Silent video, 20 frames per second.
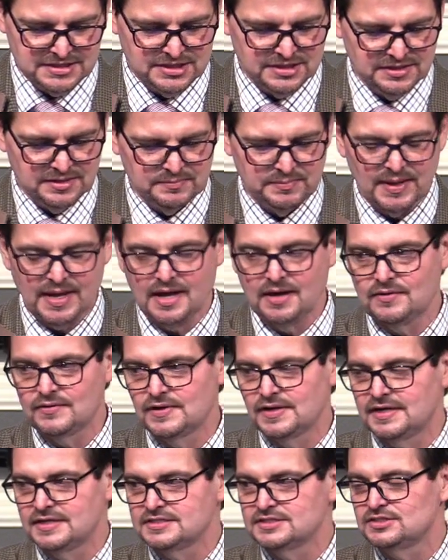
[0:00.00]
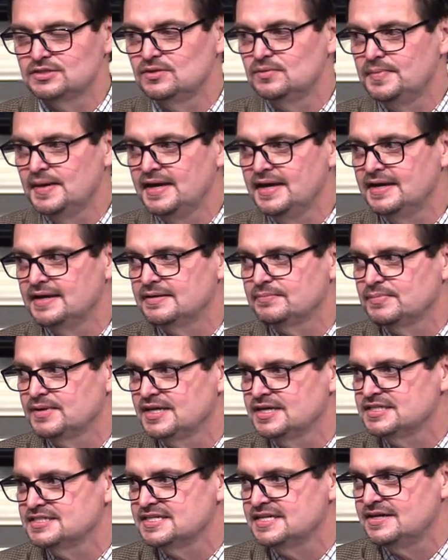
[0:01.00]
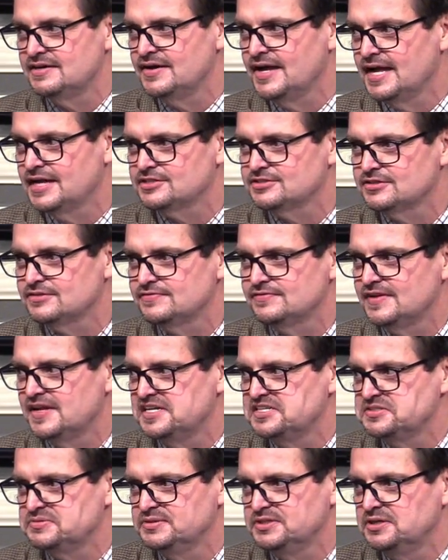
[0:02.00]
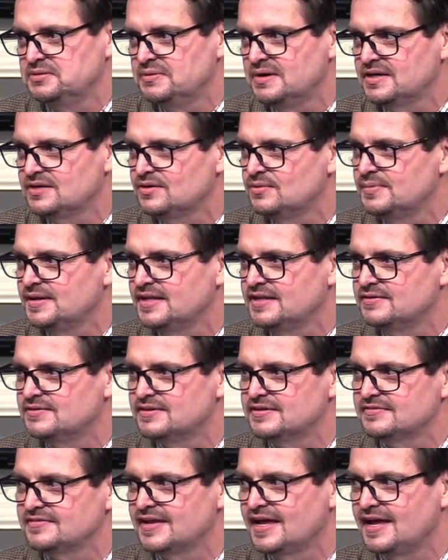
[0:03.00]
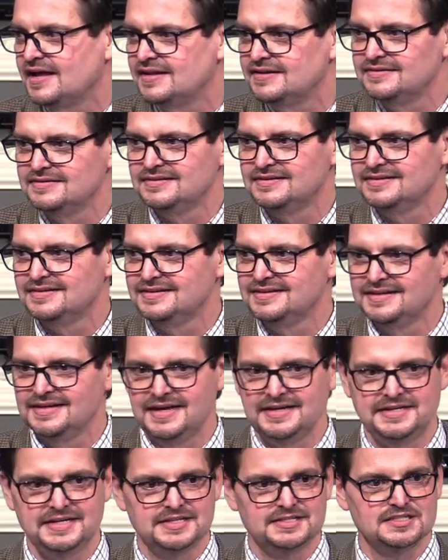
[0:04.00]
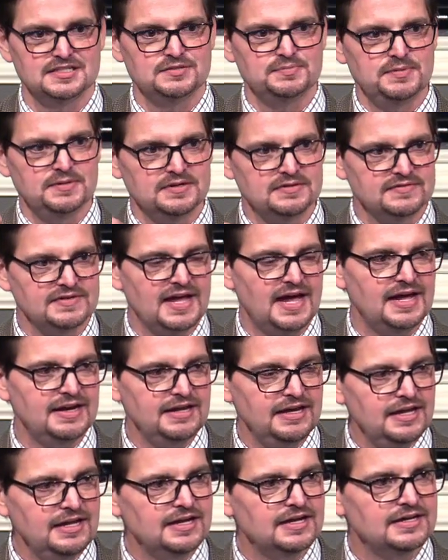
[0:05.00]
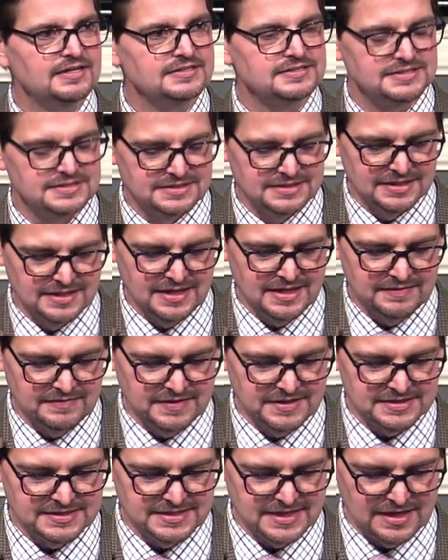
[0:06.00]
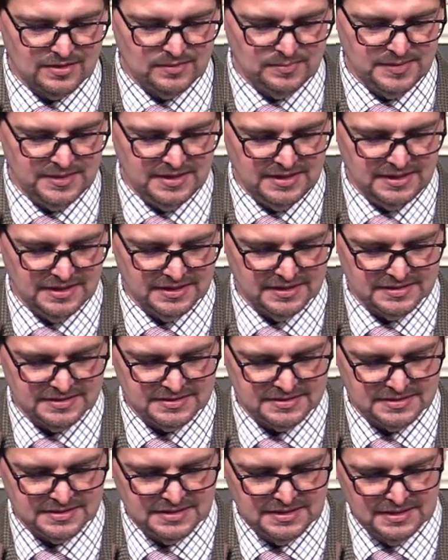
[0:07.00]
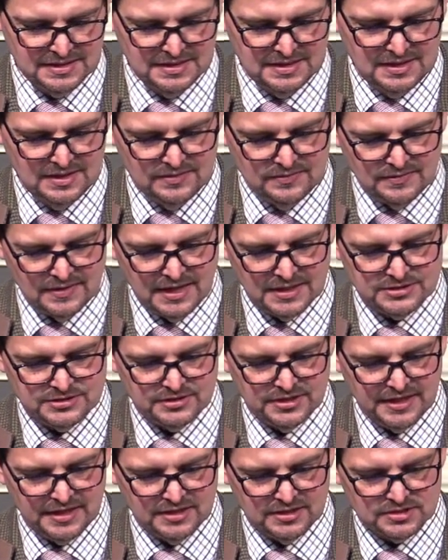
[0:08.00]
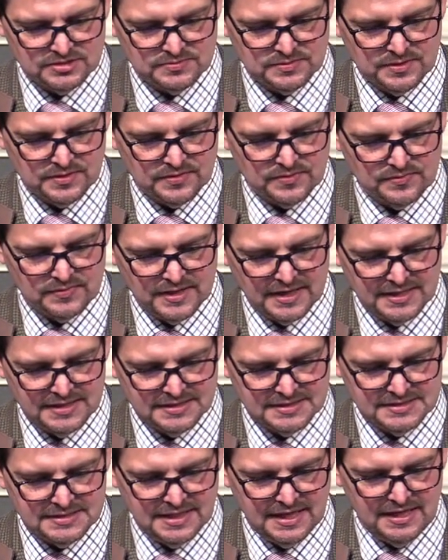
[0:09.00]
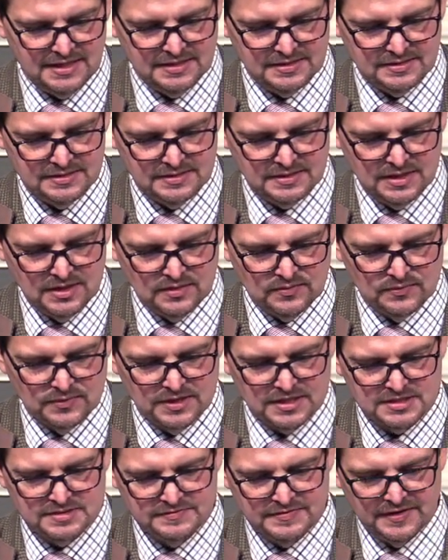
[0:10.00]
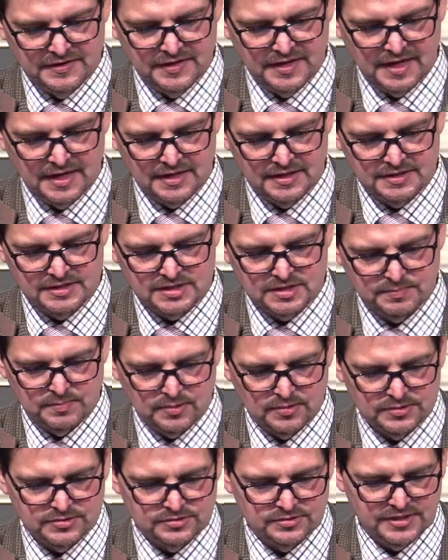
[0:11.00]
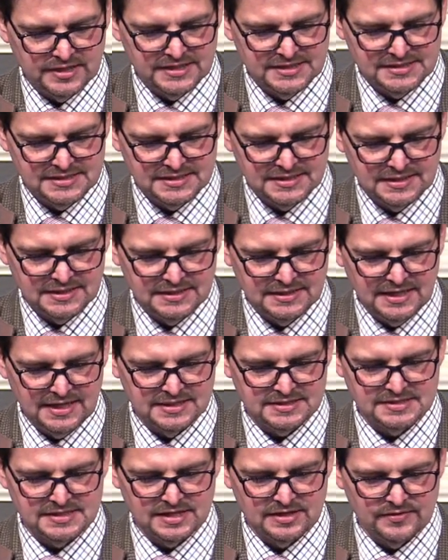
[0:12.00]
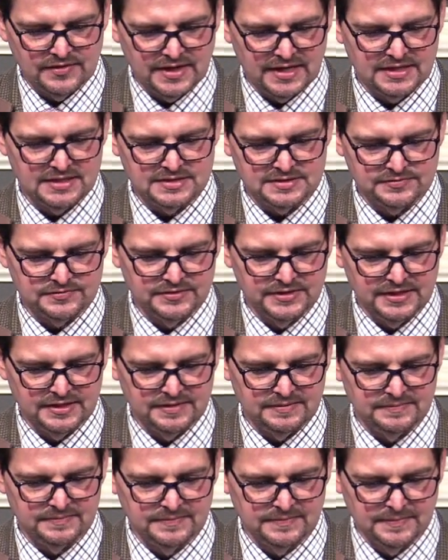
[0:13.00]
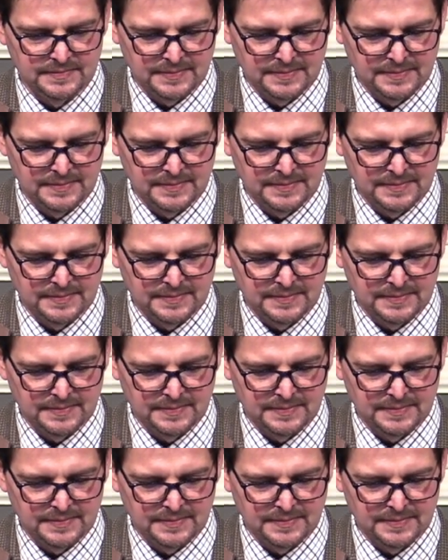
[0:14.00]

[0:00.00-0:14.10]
to empower us to obey it because in our natural flesh, we don't want to obey the Word of God. It takes the Spirit of God in us to give us that obedience. Roger Ellsworth writes Satan works very hard to portray sin as the greatest freedom